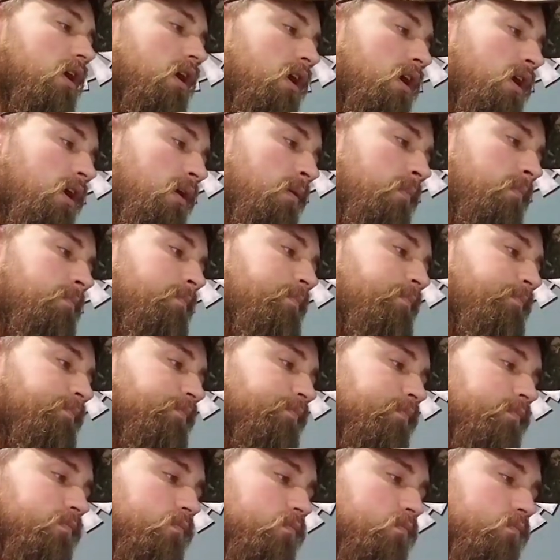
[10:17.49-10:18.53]

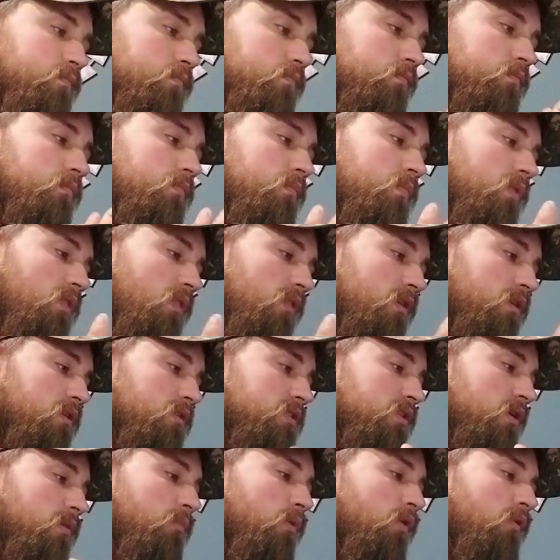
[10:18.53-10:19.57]

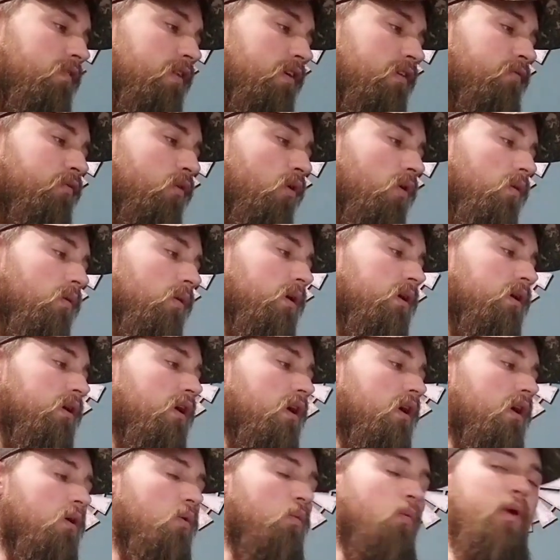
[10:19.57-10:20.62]
So moving
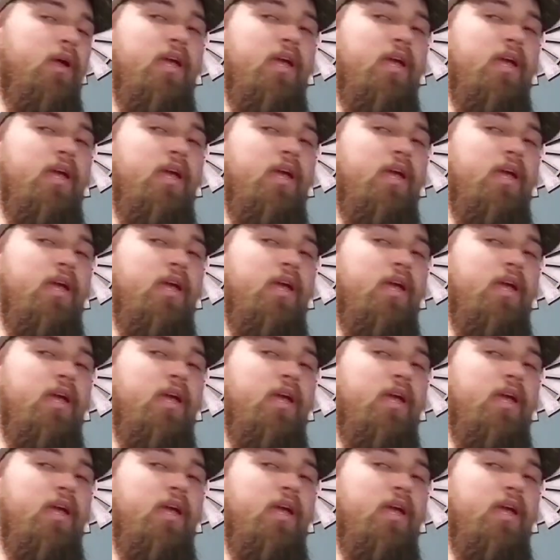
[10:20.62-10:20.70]
forward,